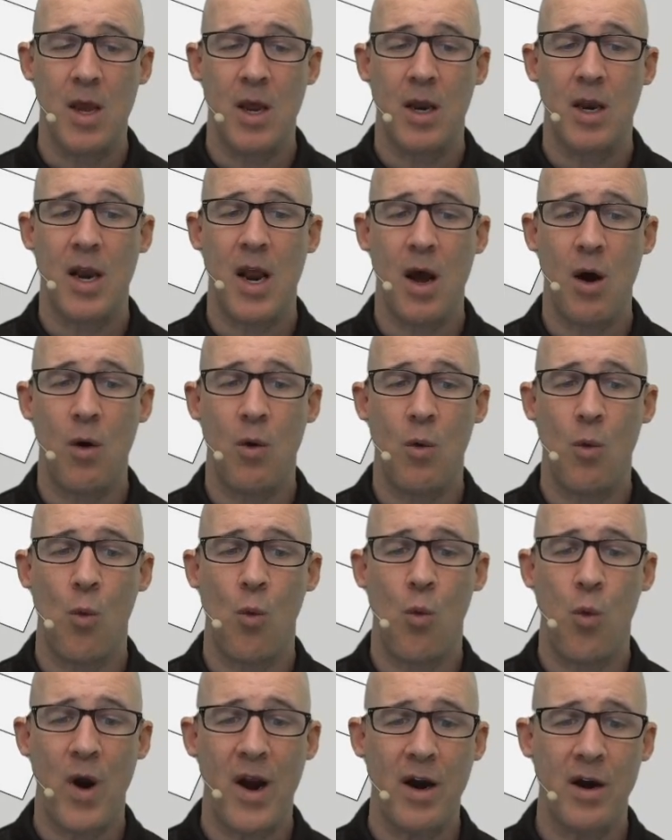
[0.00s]
Now,
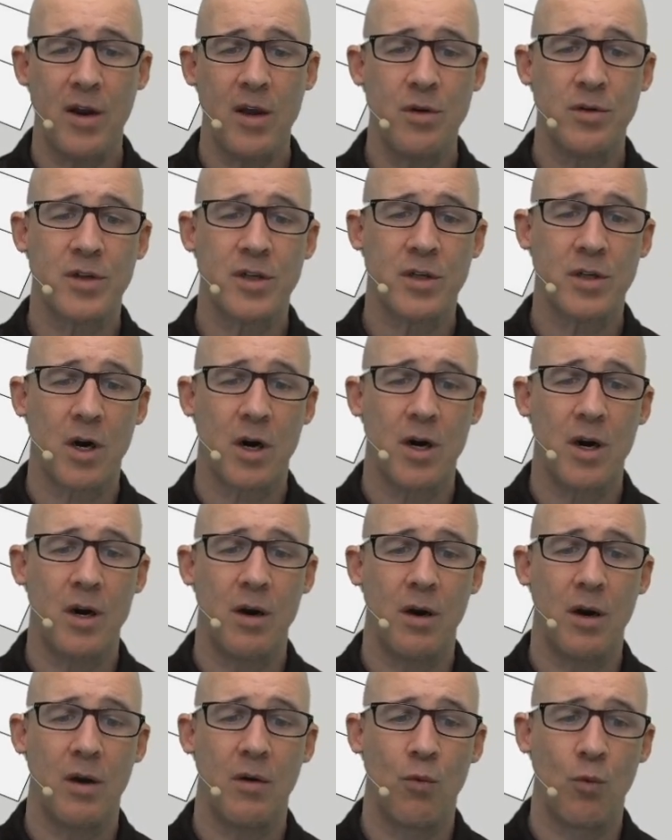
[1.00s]
where you start
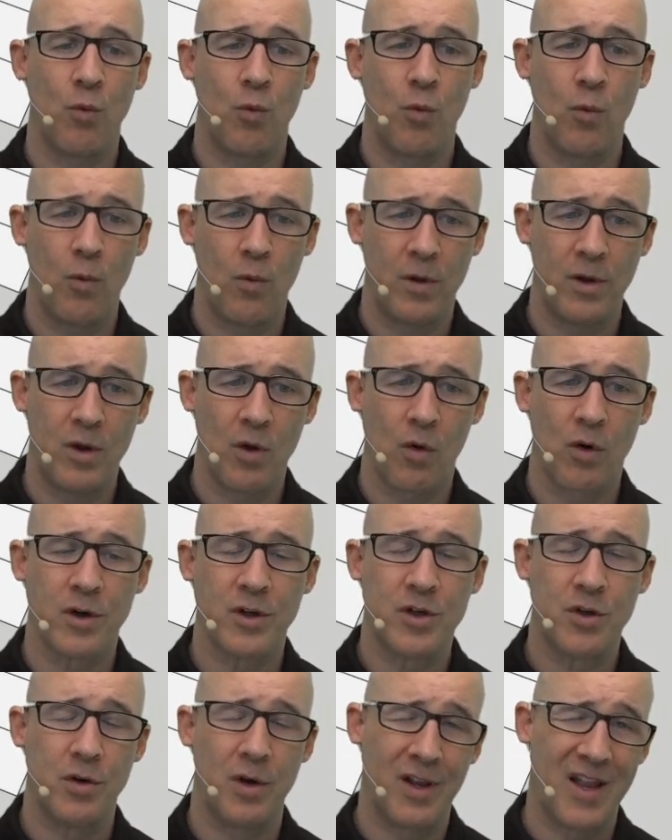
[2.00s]
your
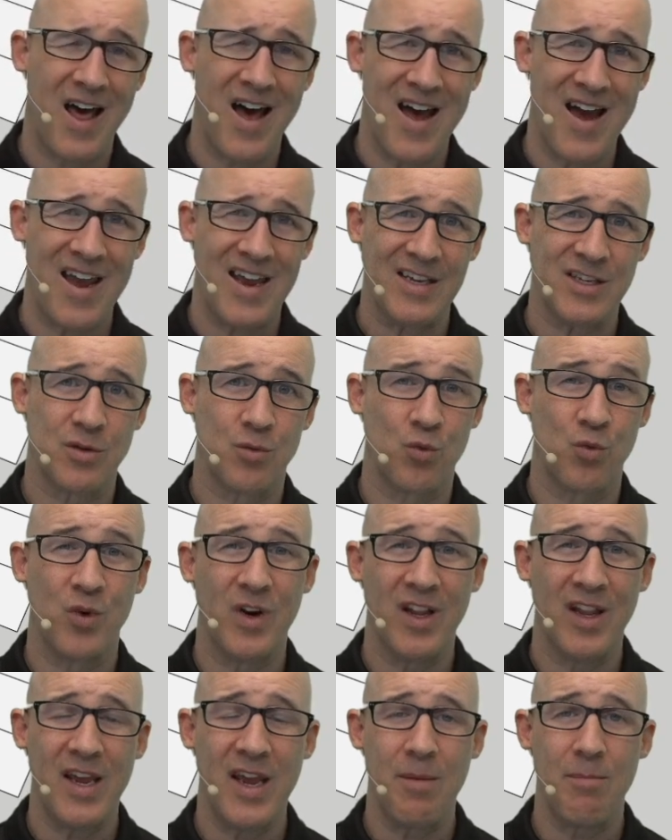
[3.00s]
lines
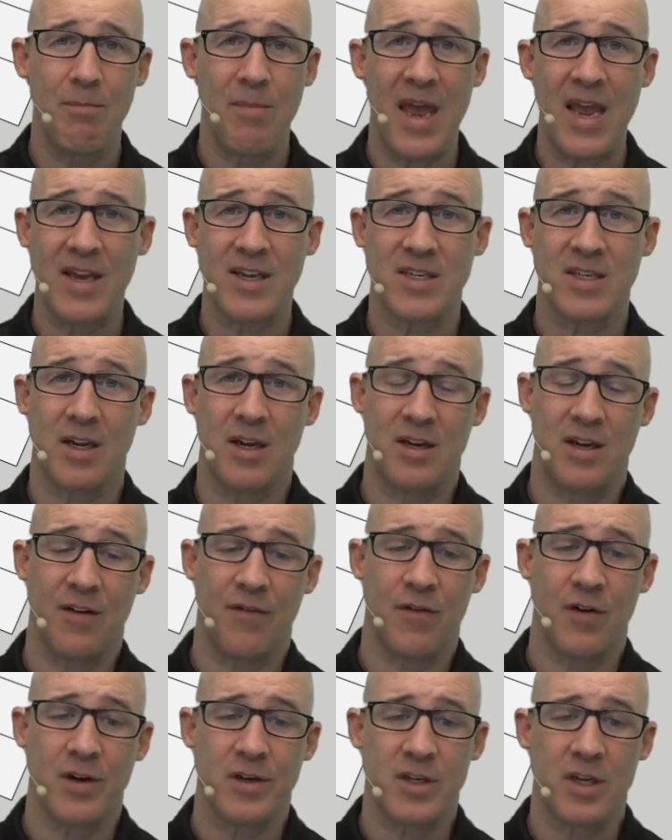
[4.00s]
really makes a
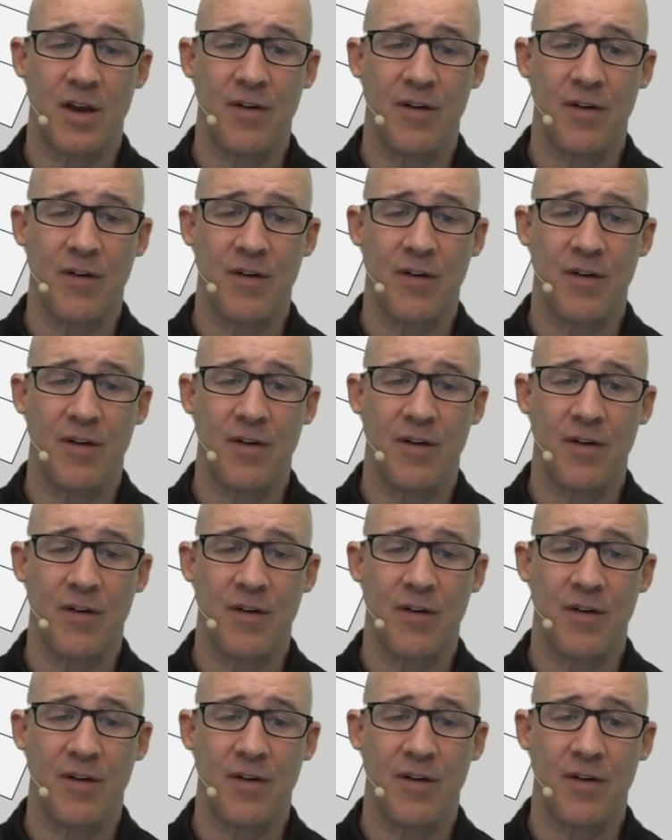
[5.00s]
difference.